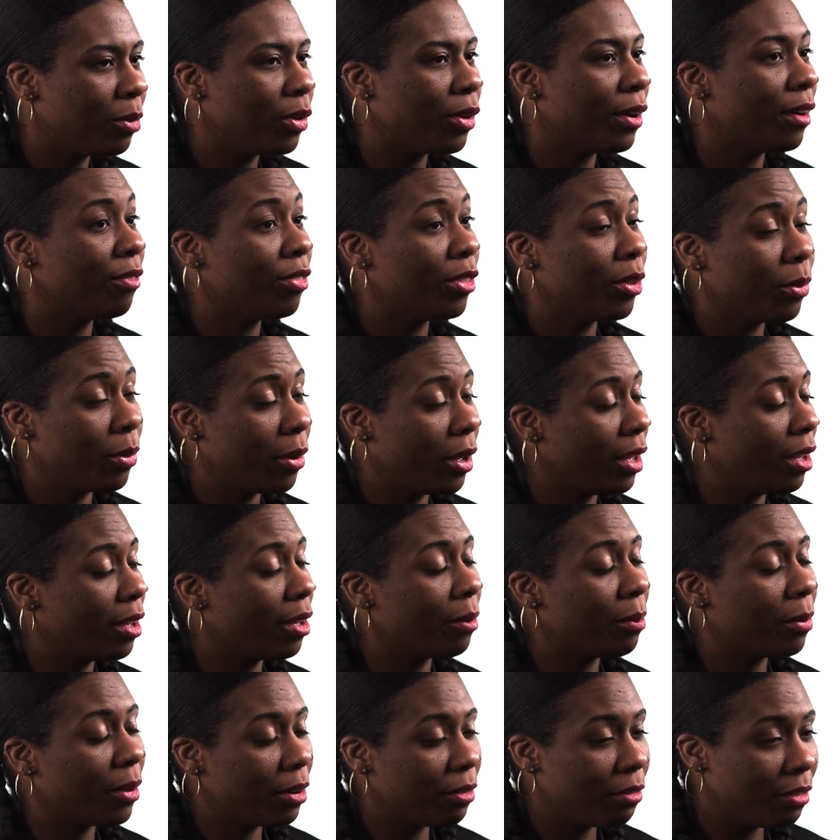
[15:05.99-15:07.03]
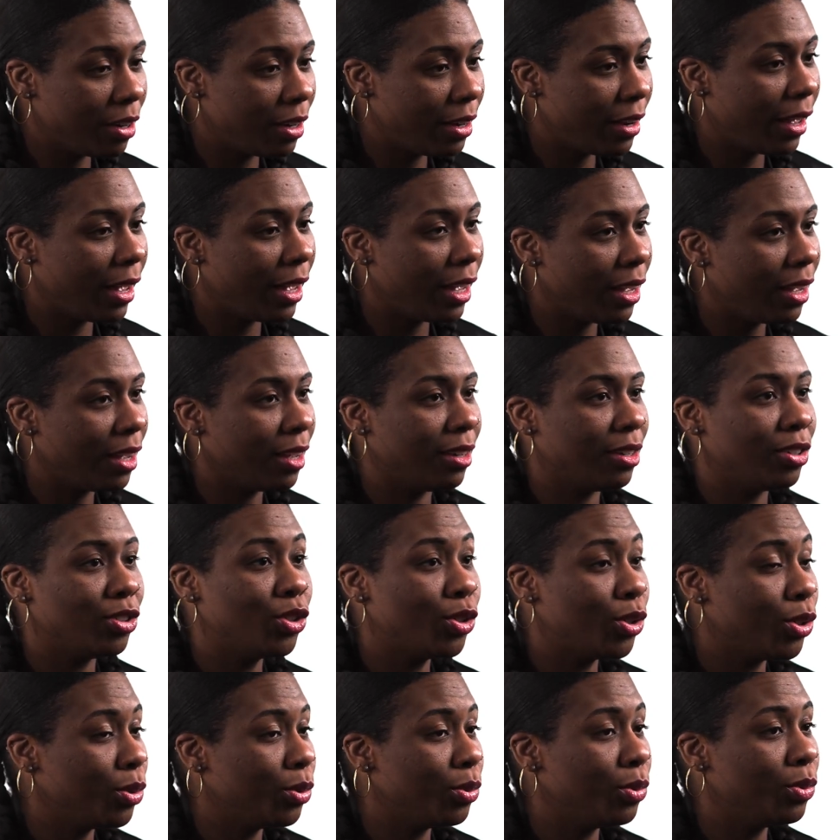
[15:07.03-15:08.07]
you have to wake up every day and
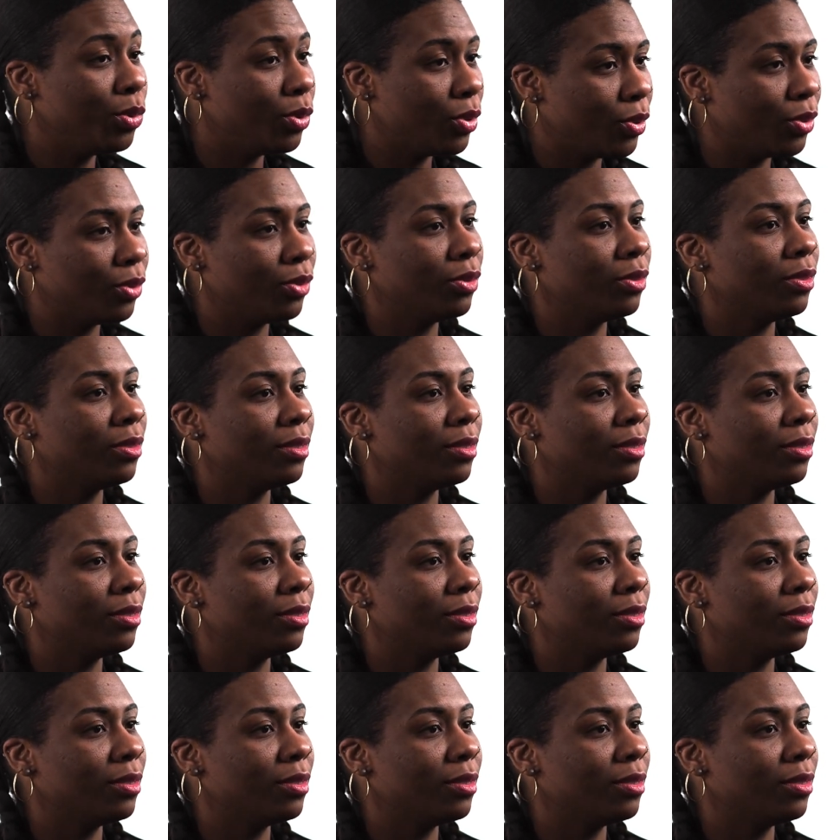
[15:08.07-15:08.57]
choose